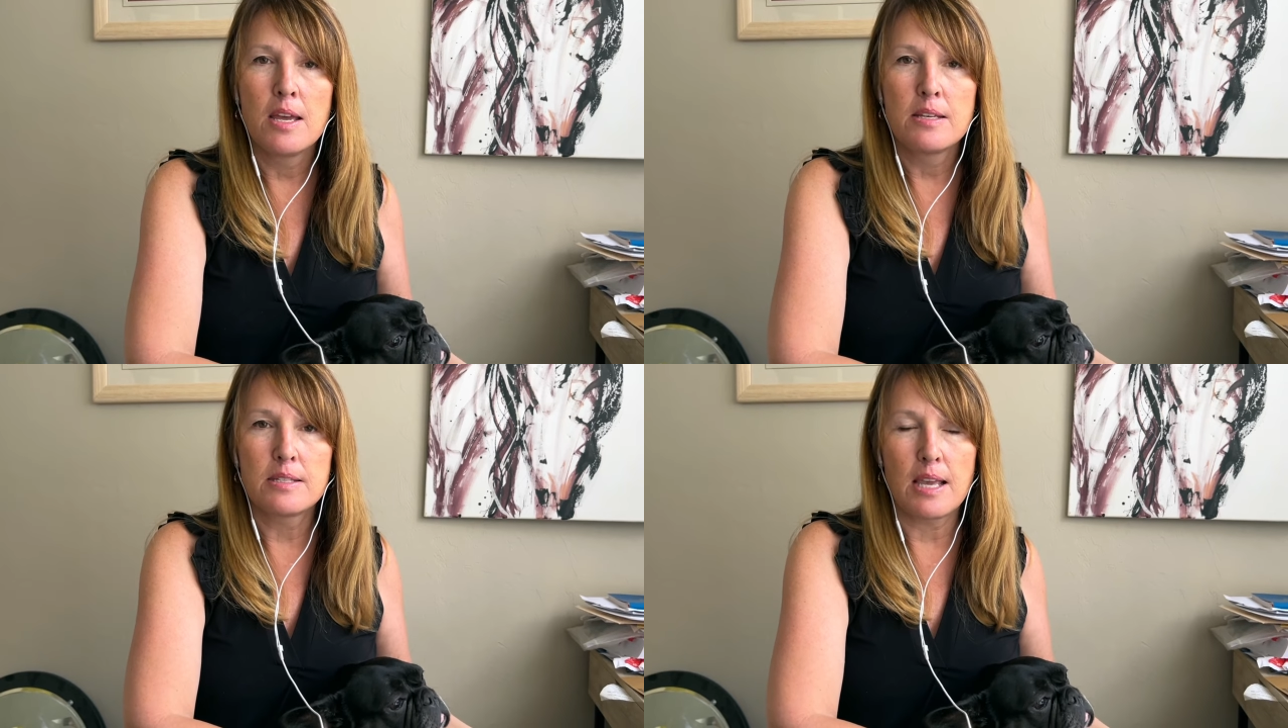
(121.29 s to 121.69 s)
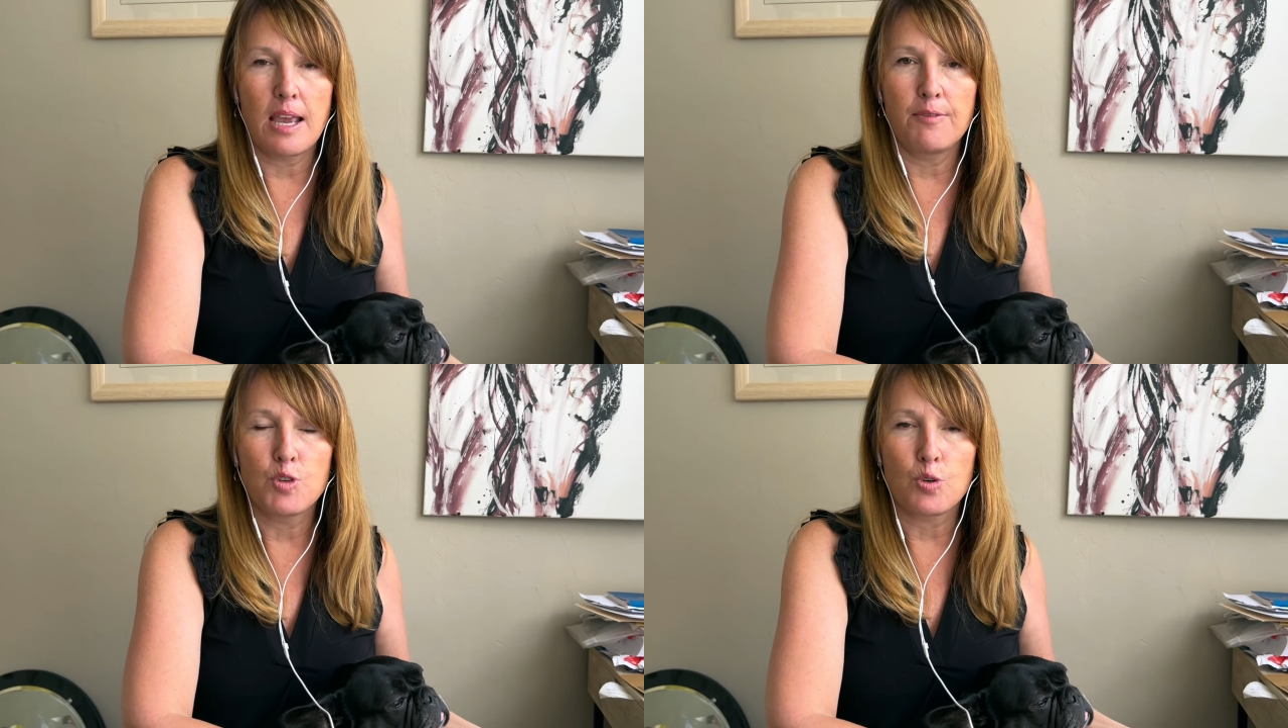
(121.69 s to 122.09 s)

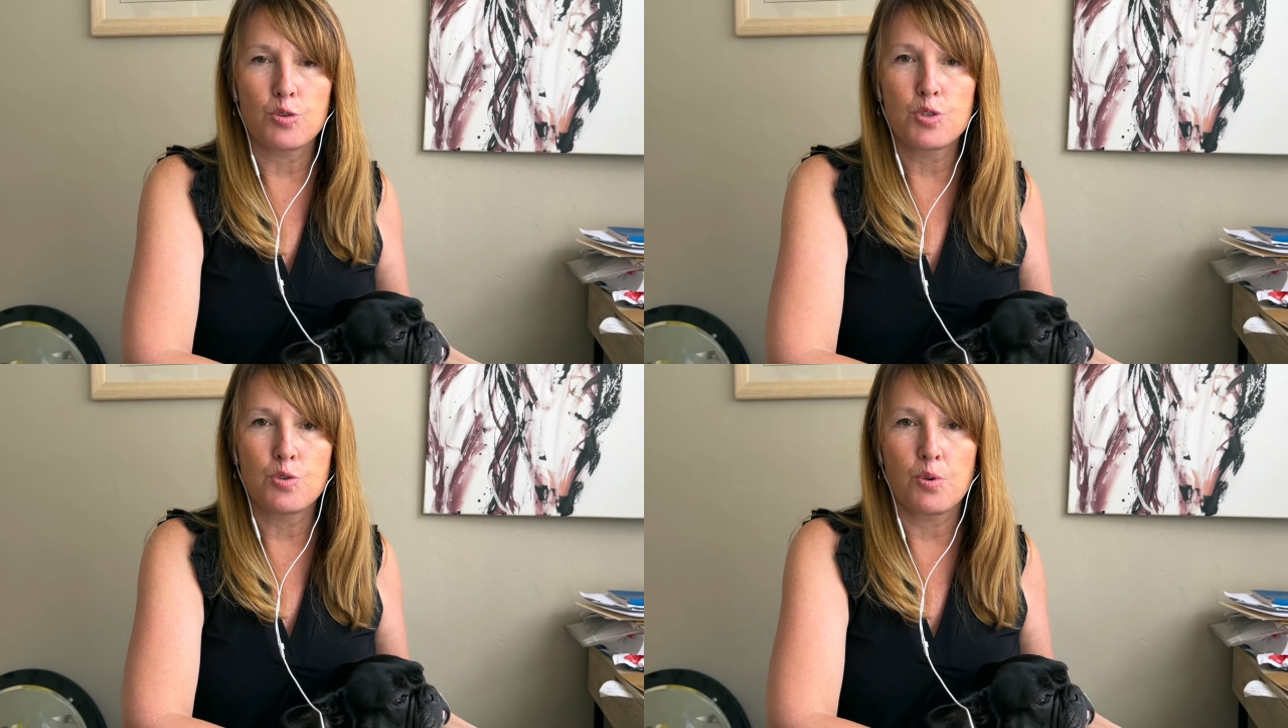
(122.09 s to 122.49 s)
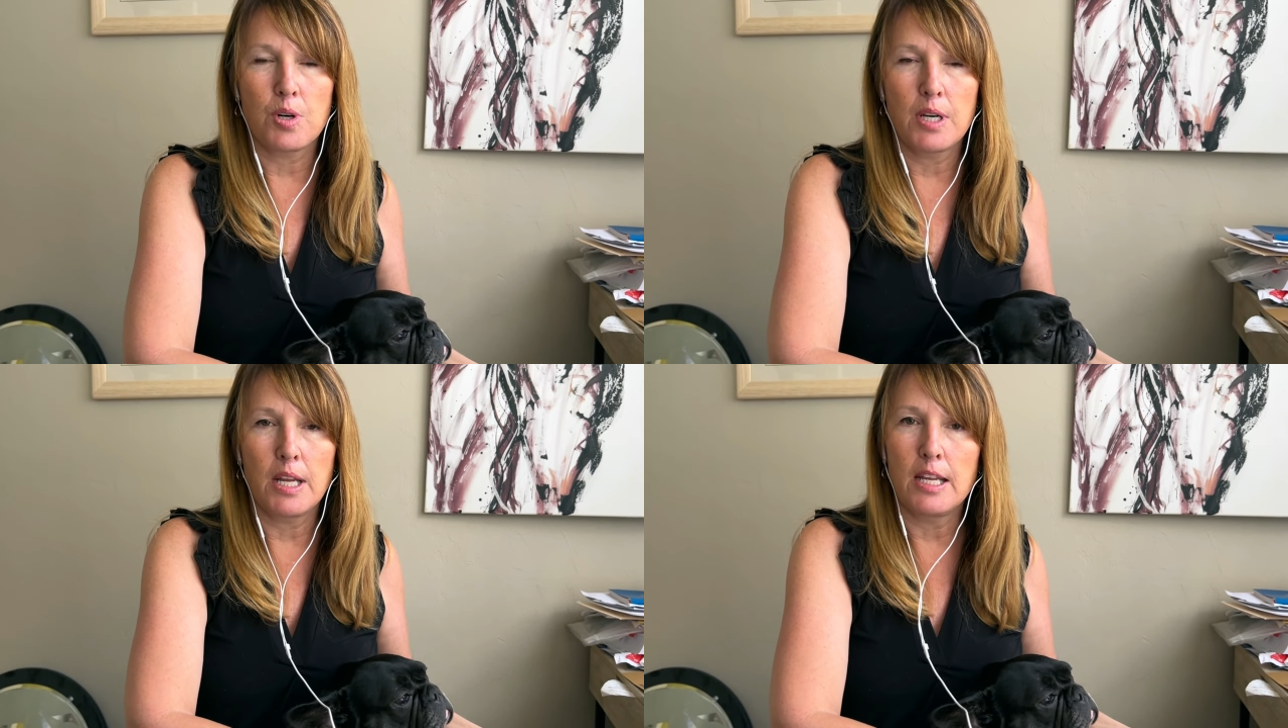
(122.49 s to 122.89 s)
saved or
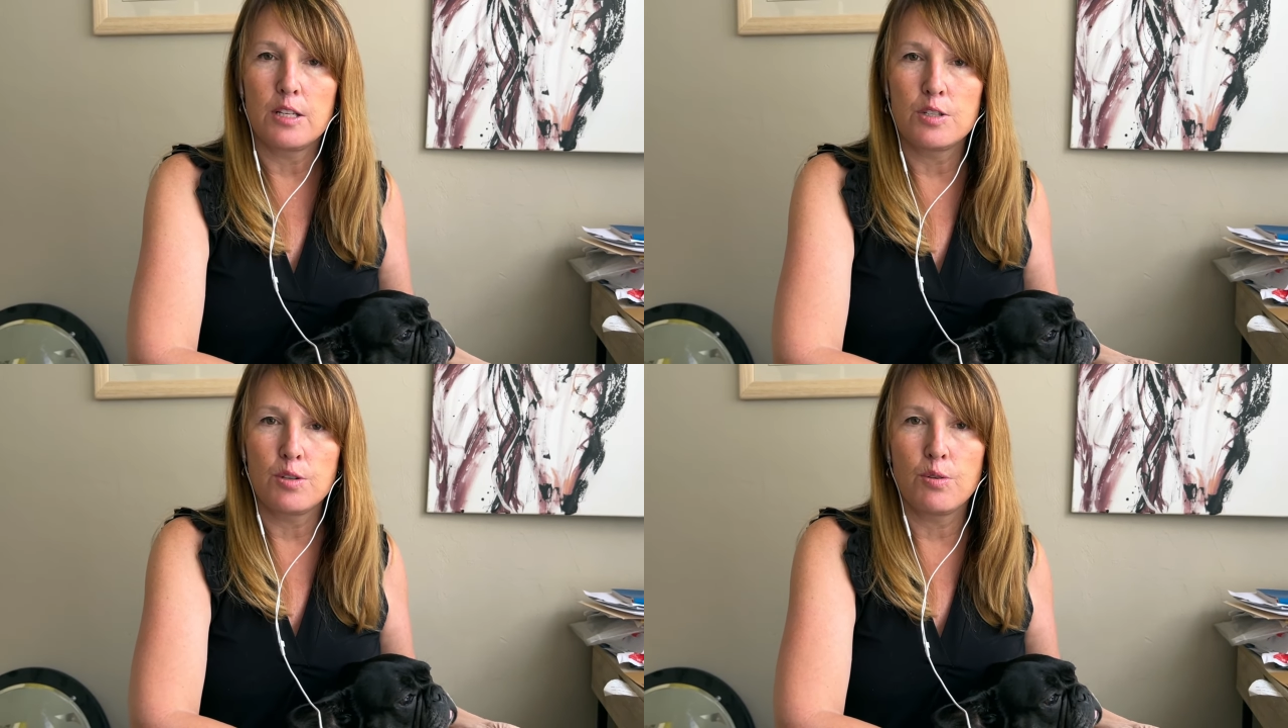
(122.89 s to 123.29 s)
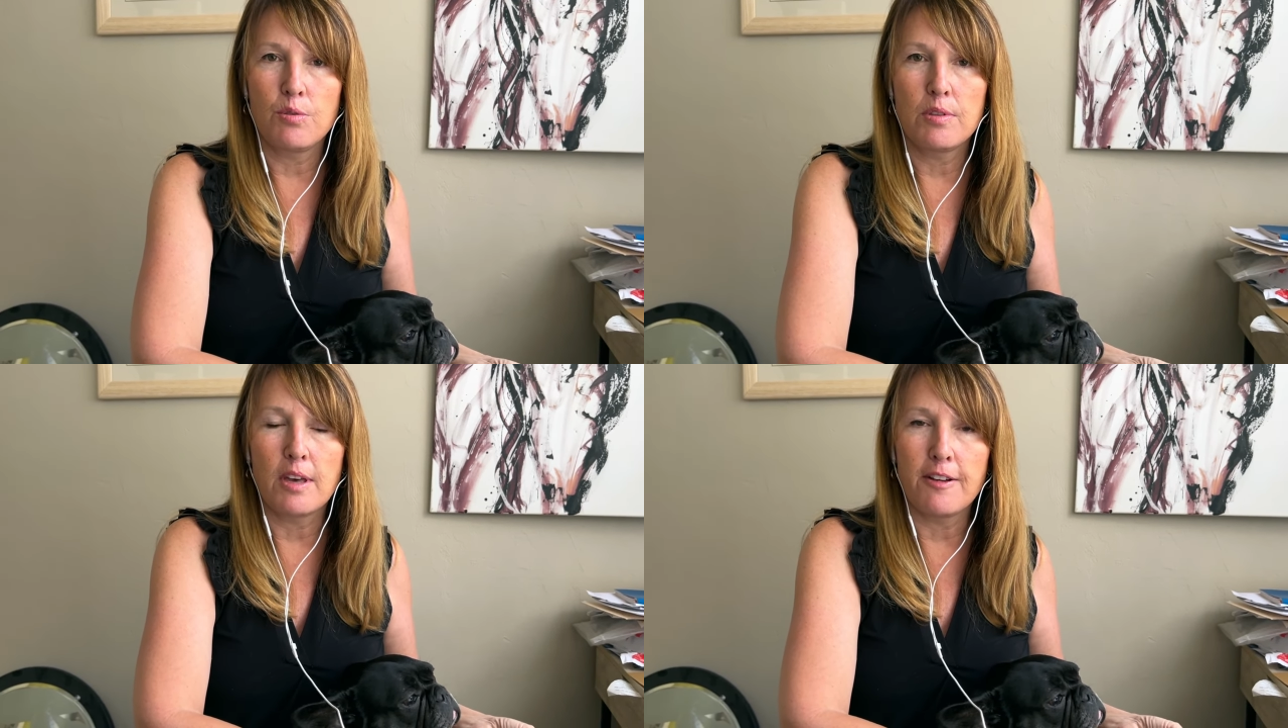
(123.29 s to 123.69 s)
stored
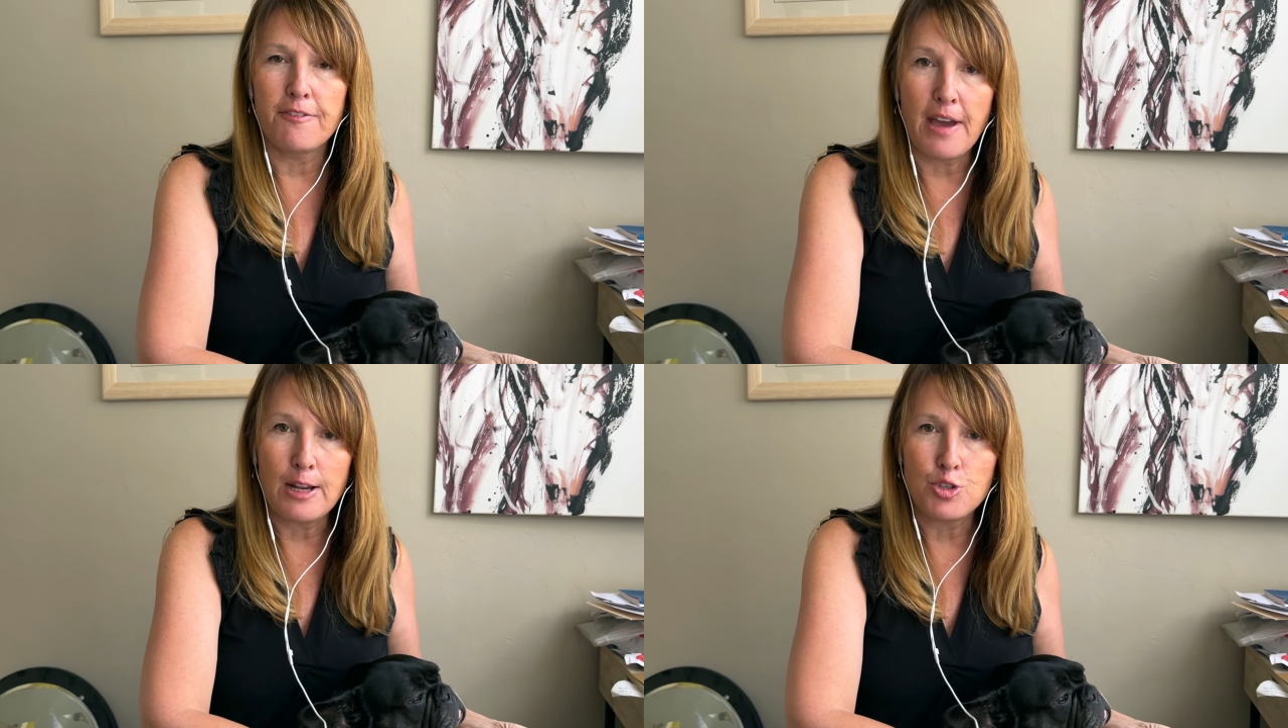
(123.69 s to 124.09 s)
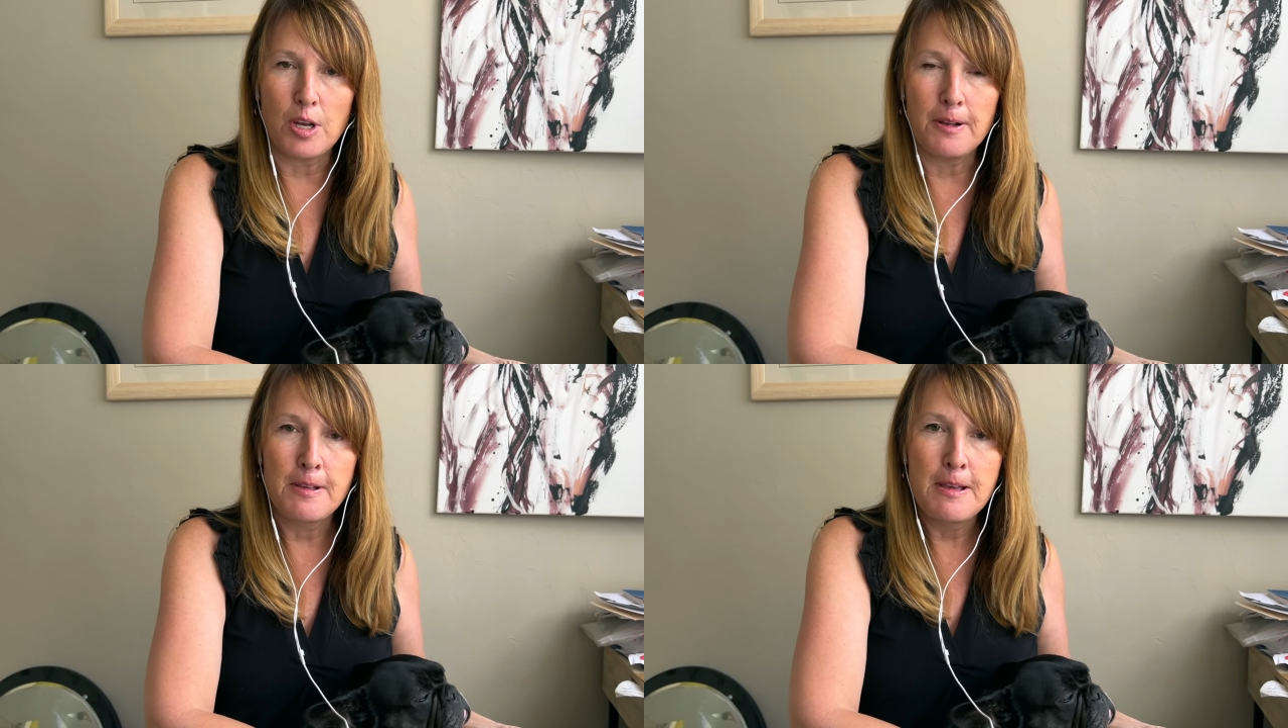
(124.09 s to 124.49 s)
into the
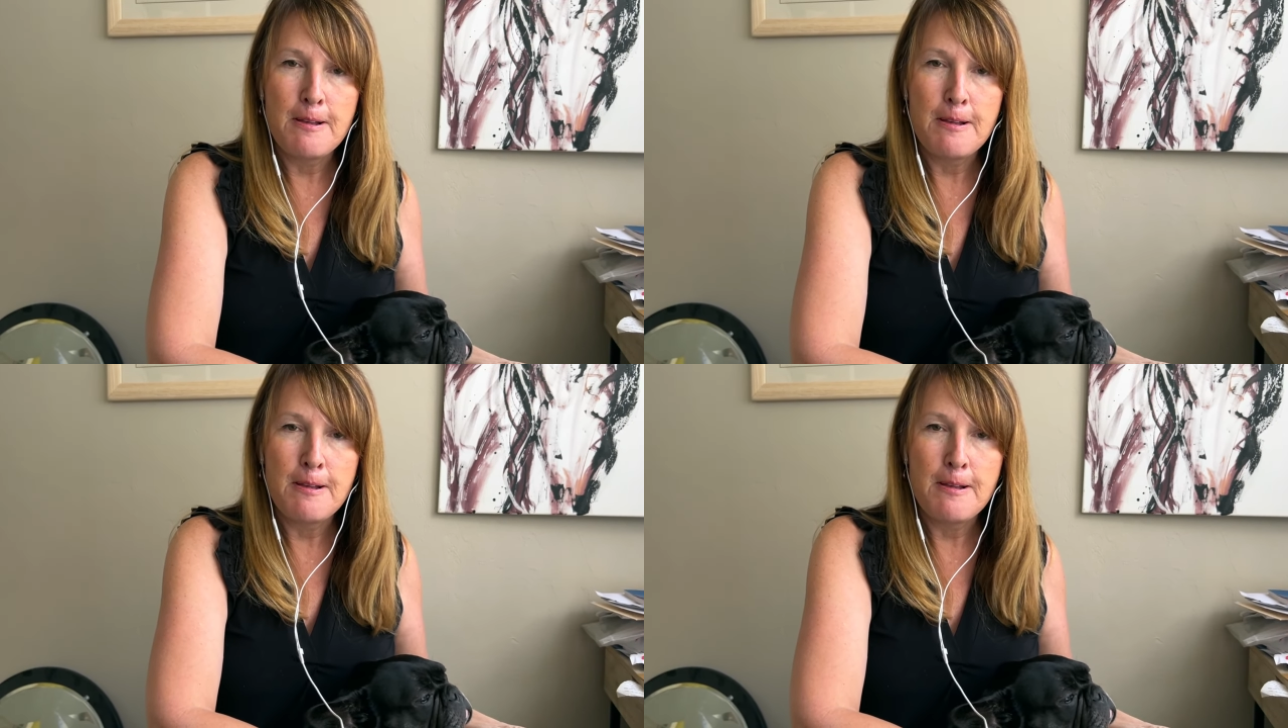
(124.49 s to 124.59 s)
fascia.